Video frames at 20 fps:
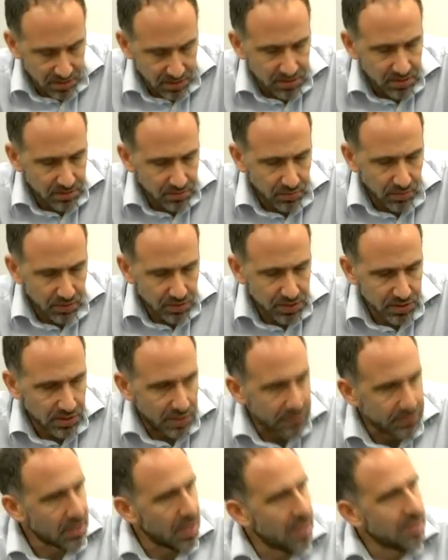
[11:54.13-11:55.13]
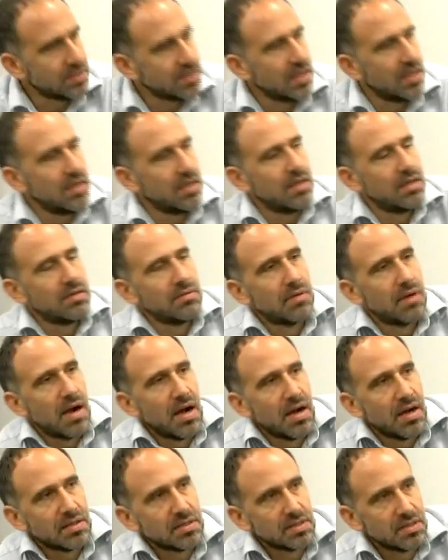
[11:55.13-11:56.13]
the two wars, Afghanistan and
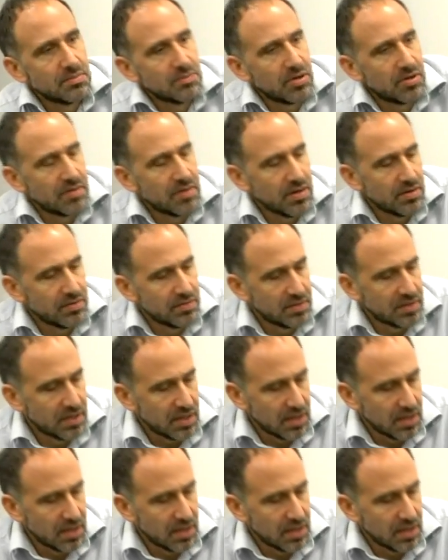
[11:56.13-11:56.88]
Iraq, somewhere around,